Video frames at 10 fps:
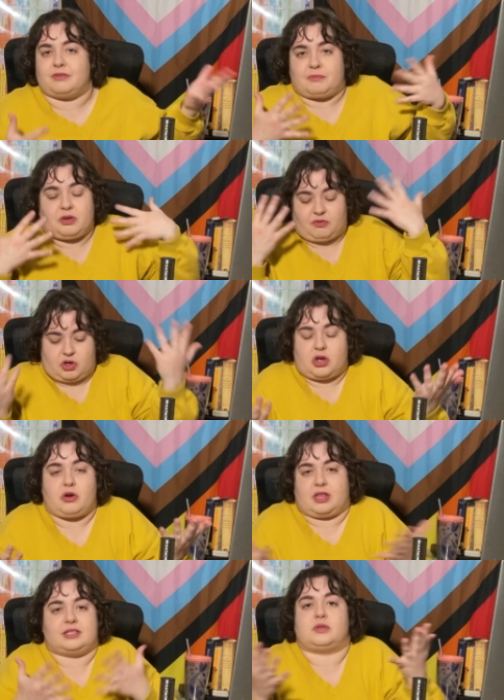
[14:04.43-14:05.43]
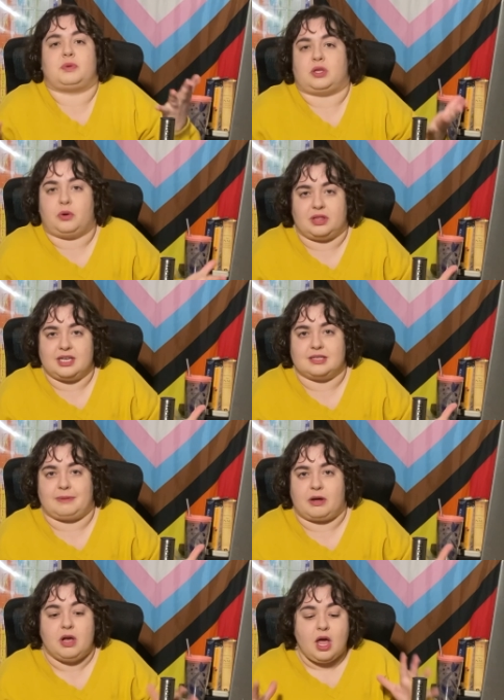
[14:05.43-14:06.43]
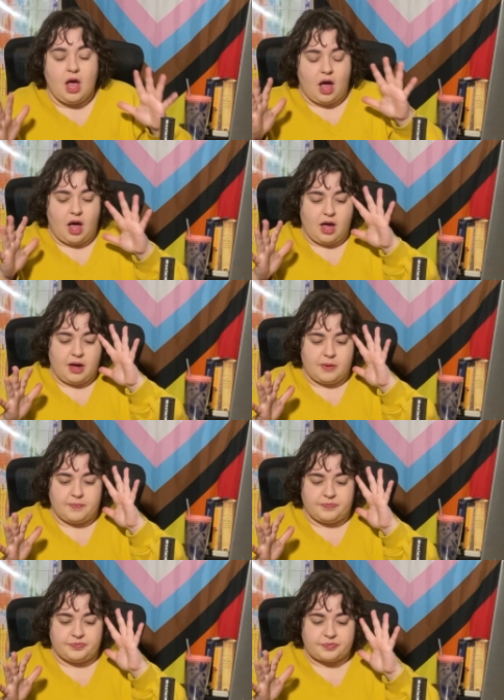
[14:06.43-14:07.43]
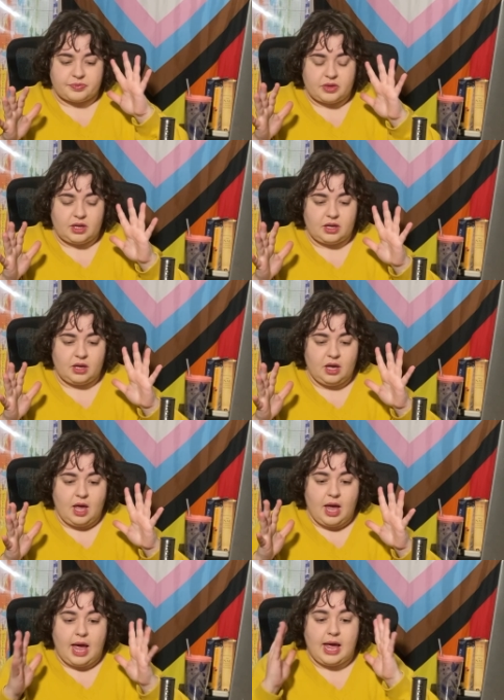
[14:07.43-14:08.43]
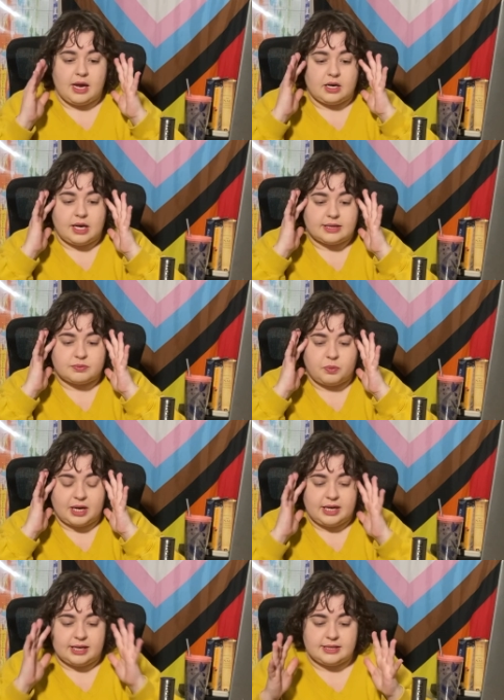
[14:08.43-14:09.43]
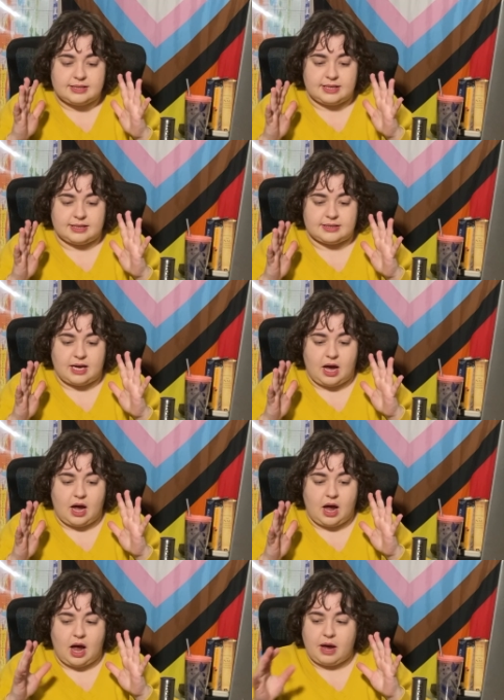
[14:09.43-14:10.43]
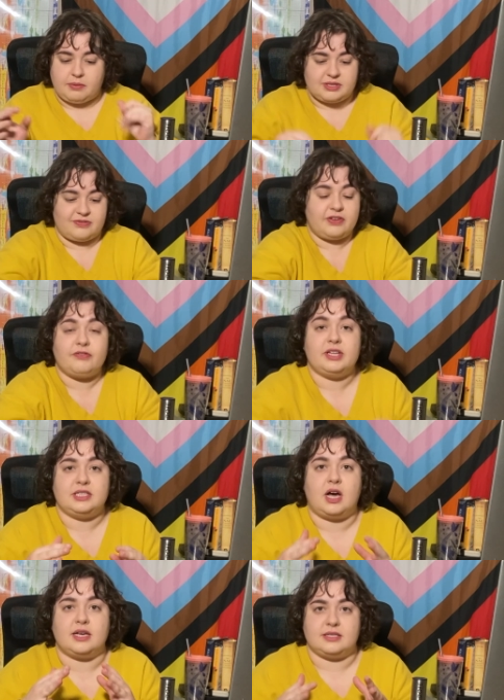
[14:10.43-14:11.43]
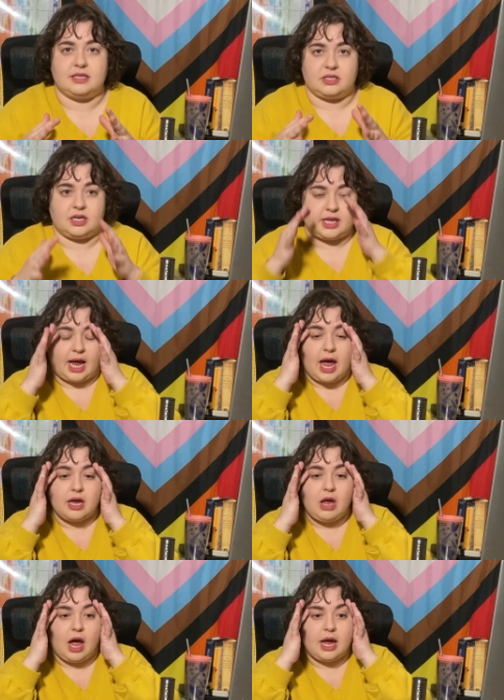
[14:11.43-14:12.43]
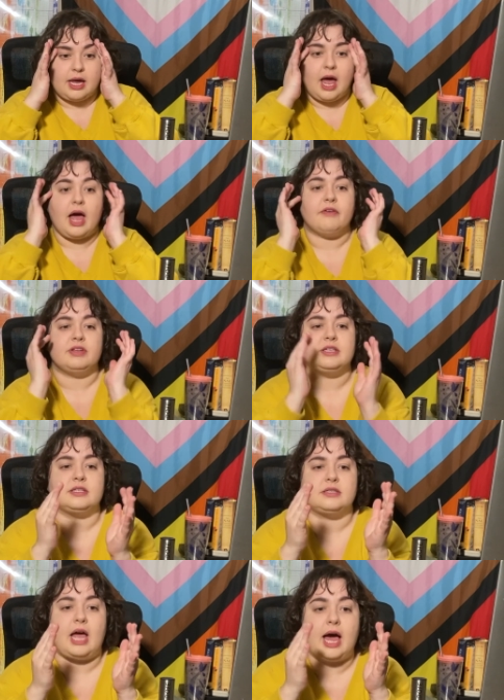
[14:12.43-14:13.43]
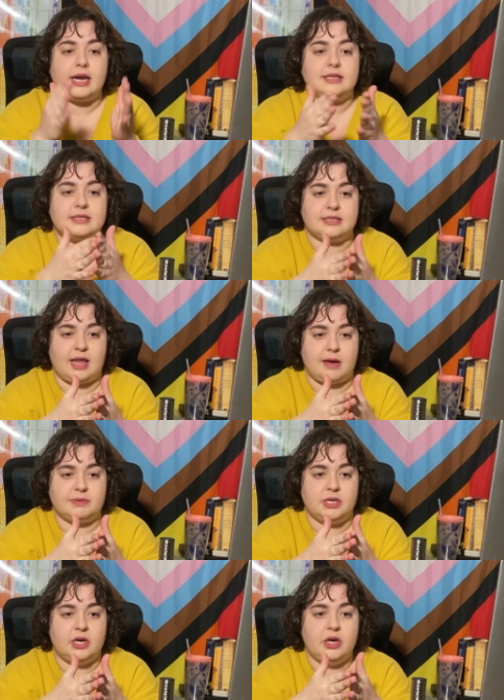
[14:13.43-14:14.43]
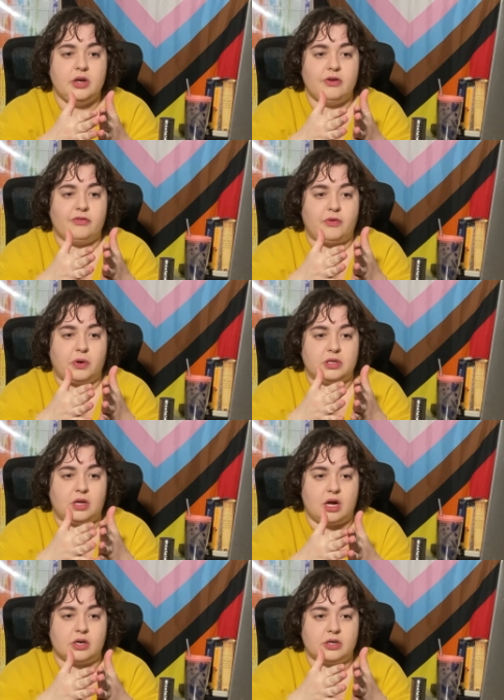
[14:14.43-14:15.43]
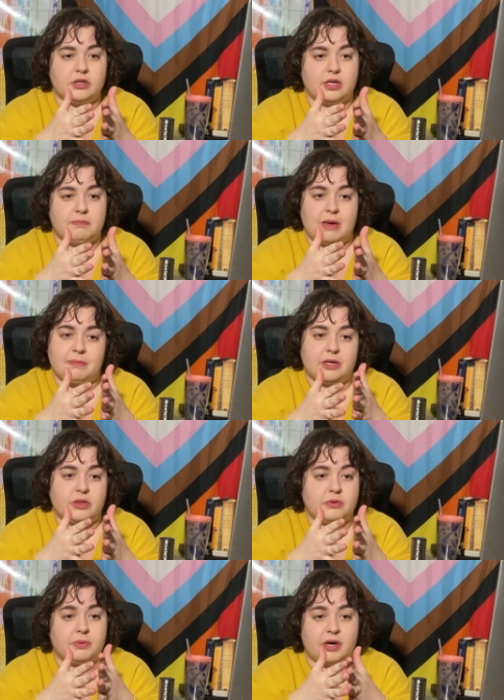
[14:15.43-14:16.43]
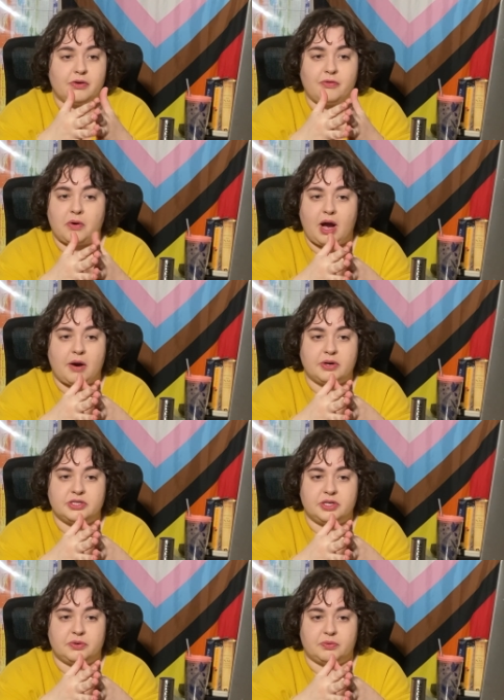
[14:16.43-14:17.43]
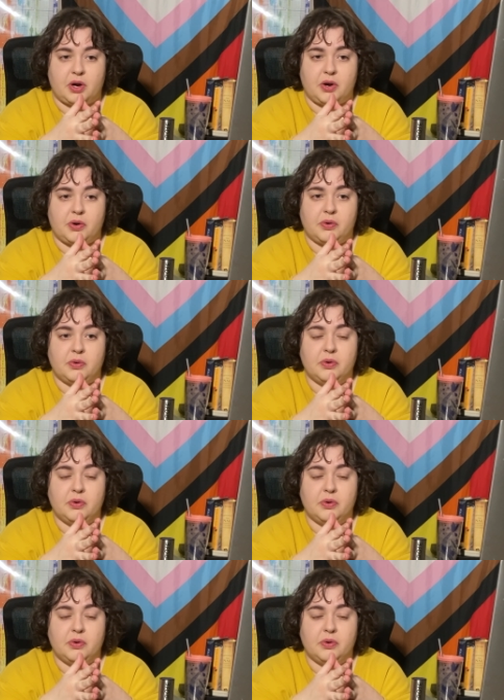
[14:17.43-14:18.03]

You, you, you, this is what the whole thing is about. Um, and it's what it is, is I was fitfully tossing and turning. Like I, I haven't, hadn't slept for longer than maybe three or four hours in a row.